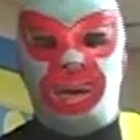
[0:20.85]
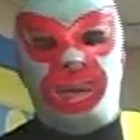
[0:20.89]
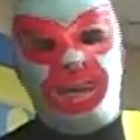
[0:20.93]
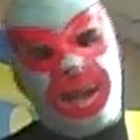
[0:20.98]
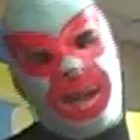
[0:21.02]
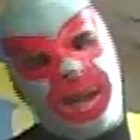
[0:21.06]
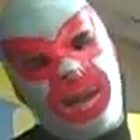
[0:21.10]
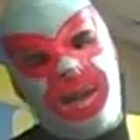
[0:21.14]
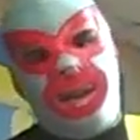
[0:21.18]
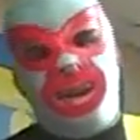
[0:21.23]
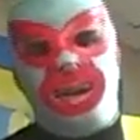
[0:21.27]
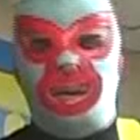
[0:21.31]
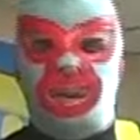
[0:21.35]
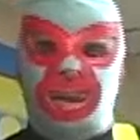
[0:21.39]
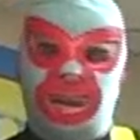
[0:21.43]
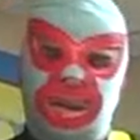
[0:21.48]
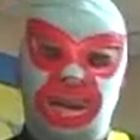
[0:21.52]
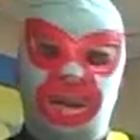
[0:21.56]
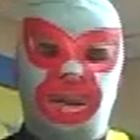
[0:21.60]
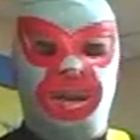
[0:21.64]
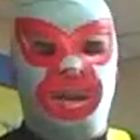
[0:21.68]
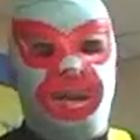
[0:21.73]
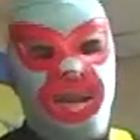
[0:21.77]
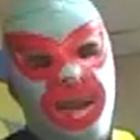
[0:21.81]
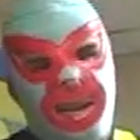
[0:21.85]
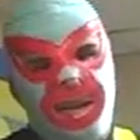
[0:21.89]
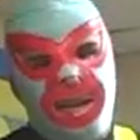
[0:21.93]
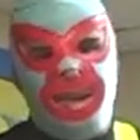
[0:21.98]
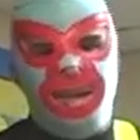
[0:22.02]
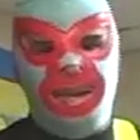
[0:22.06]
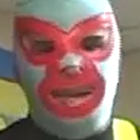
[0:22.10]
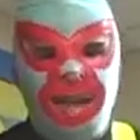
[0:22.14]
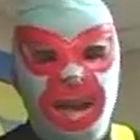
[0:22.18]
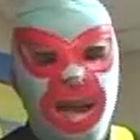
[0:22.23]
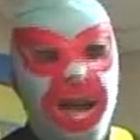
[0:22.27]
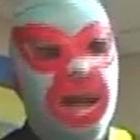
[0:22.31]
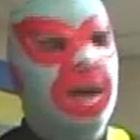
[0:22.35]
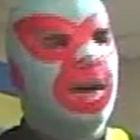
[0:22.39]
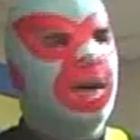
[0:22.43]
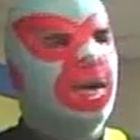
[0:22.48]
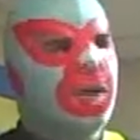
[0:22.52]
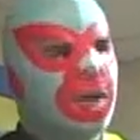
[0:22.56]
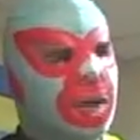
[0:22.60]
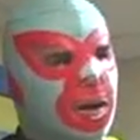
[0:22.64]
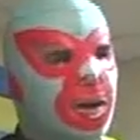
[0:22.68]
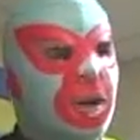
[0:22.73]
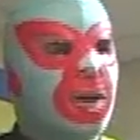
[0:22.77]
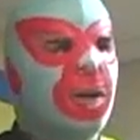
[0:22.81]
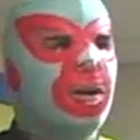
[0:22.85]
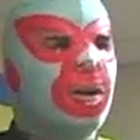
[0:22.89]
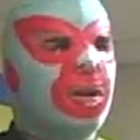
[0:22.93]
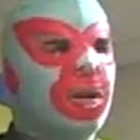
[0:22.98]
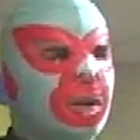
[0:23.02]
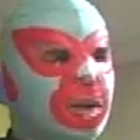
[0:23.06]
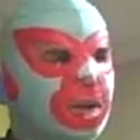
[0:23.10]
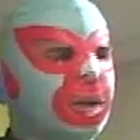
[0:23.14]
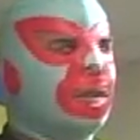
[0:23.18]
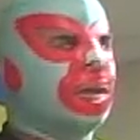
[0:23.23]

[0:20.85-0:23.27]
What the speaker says: planted questions at the town hall.